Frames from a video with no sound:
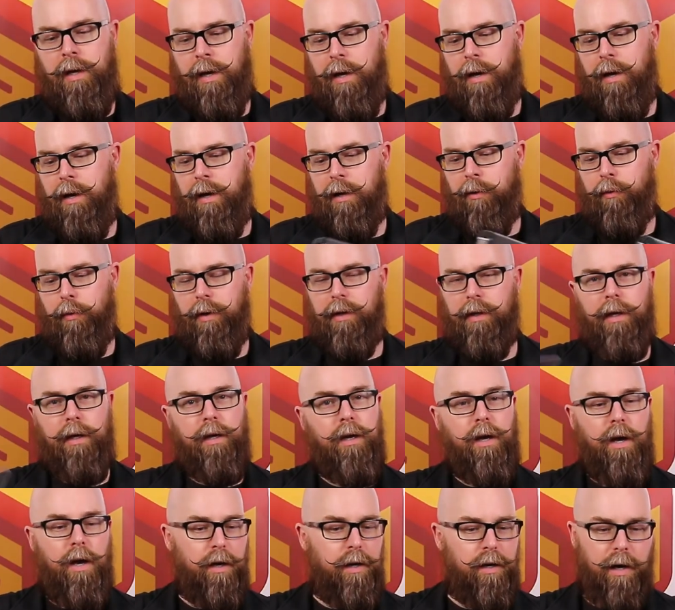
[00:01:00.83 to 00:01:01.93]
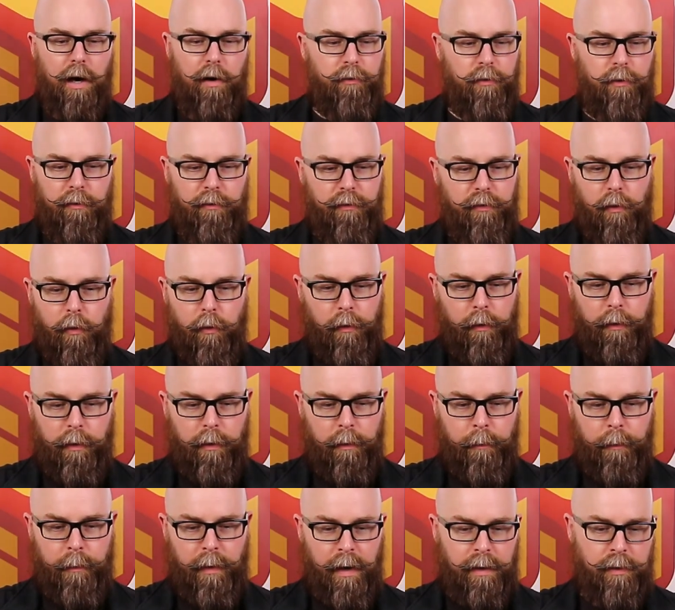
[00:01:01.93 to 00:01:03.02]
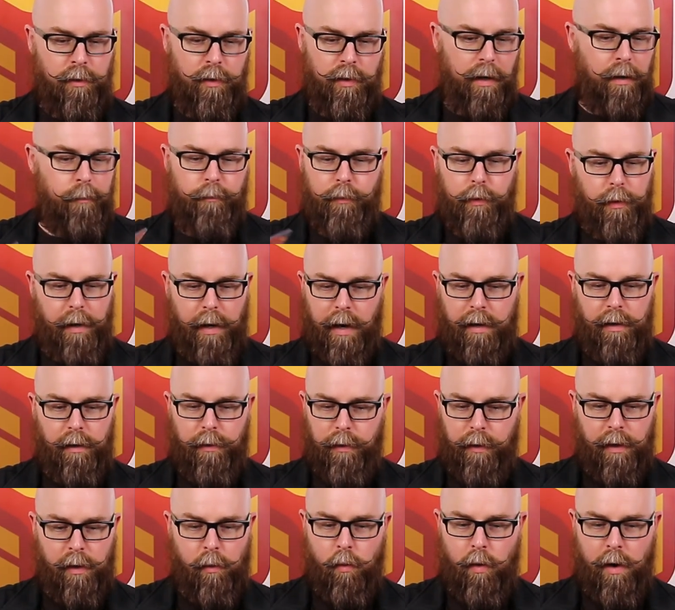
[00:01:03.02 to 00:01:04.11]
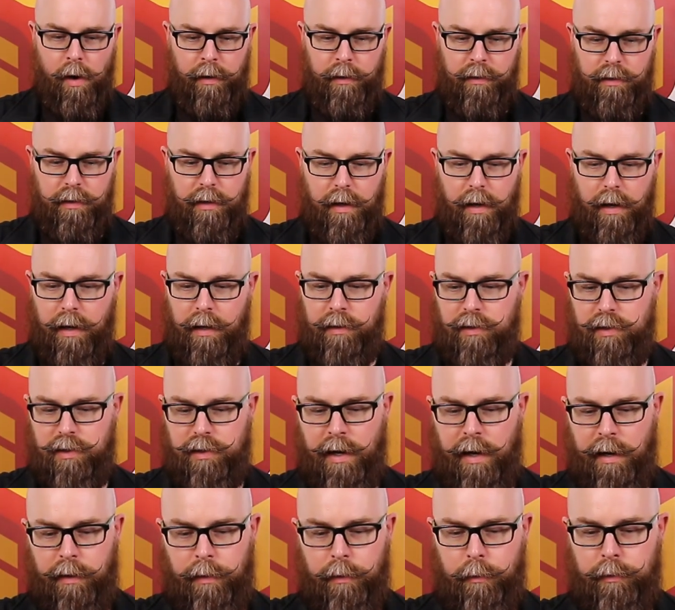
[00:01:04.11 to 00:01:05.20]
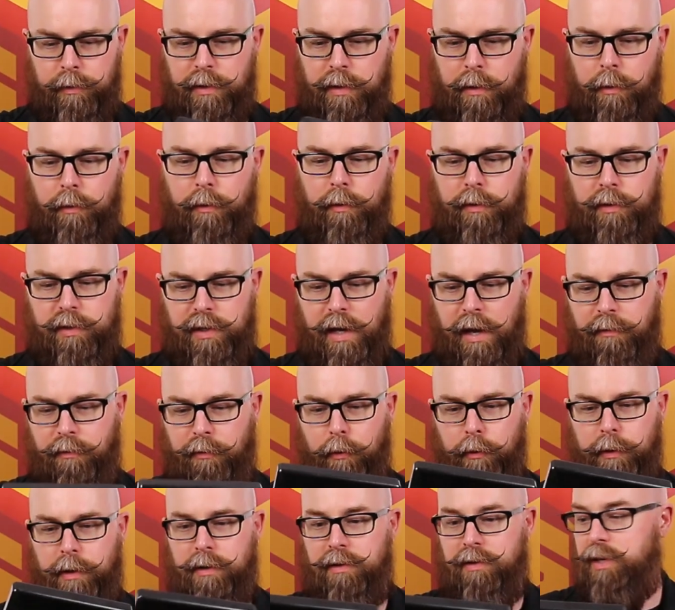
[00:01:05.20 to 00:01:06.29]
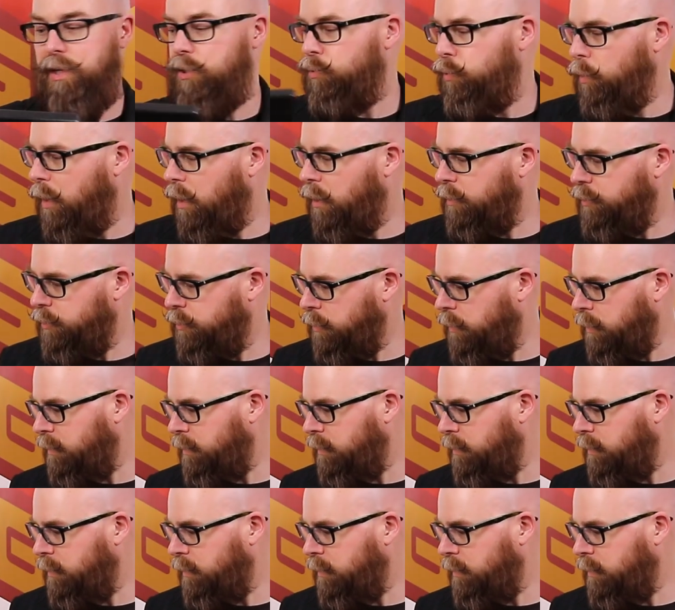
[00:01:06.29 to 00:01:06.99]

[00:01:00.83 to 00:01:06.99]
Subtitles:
acrylic cover for them, and you can put anything you want inside those. They're safe for the dishwasher, and